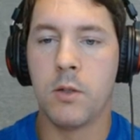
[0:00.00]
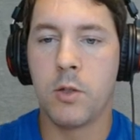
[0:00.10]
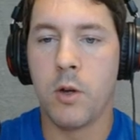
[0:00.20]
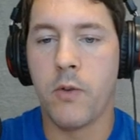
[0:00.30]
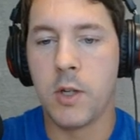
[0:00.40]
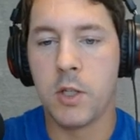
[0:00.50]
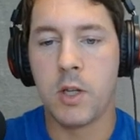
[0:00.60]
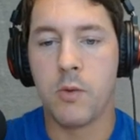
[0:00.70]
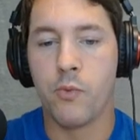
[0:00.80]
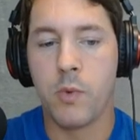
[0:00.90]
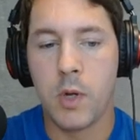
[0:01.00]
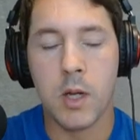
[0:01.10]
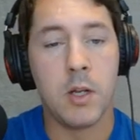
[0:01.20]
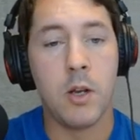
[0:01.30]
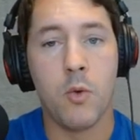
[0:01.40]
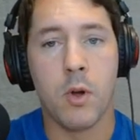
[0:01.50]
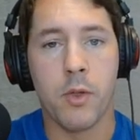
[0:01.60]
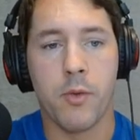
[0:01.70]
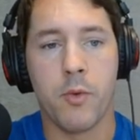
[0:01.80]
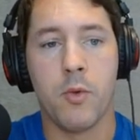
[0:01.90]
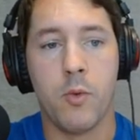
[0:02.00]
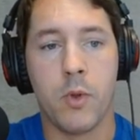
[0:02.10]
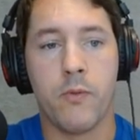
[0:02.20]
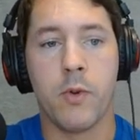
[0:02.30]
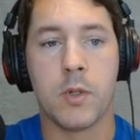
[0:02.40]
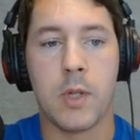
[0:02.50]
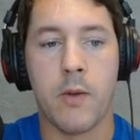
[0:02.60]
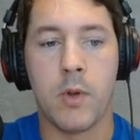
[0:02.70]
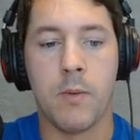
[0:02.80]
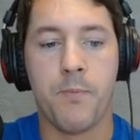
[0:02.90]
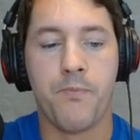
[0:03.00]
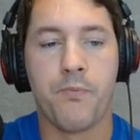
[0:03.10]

So if I just continue on through with verse 7,